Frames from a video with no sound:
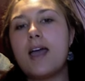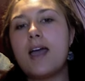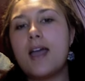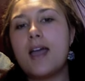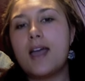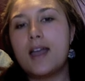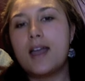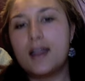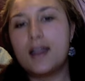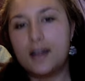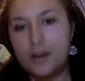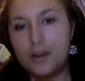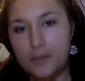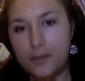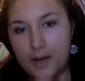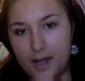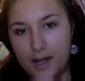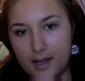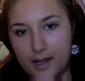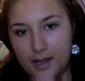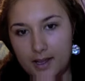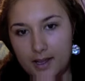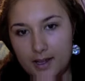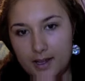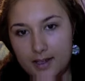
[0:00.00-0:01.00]
Anyway,
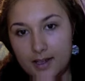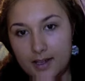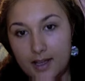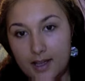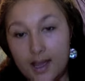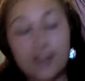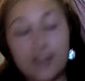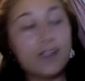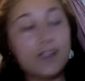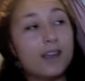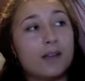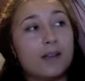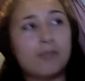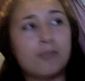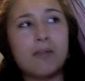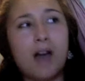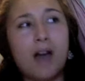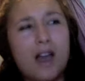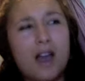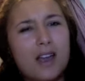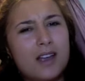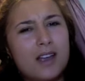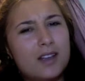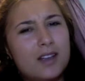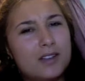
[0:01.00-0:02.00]
I think
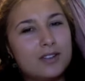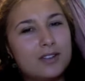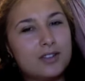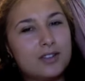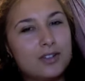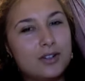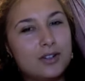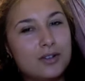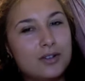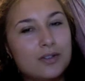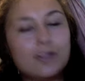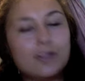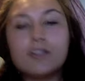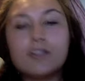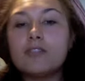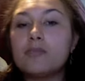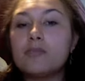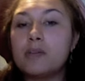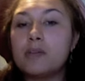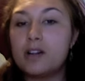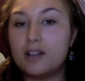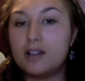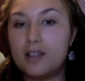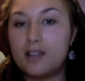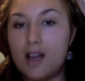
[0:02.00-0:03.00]
Mayans too. There have
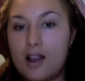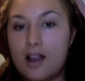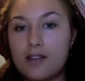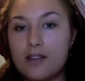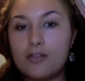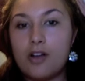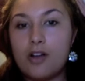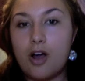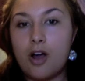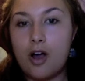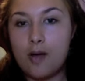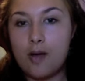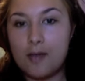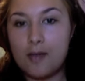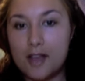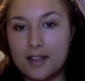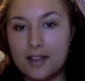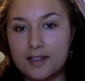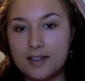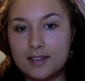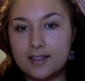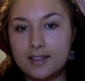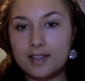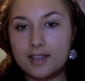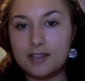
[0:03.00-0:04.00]
been a lot of
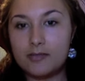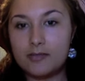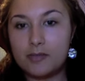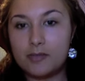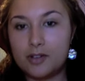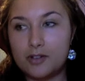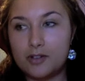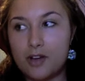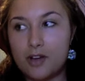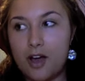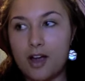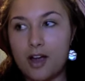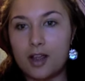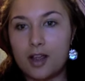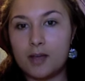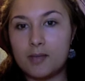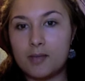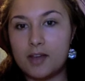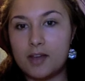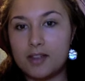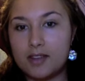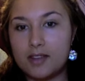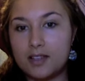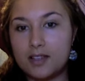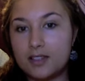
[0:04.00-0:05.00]
comments that have been talking
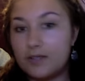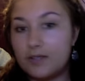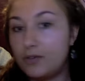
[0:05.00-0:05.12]
about this.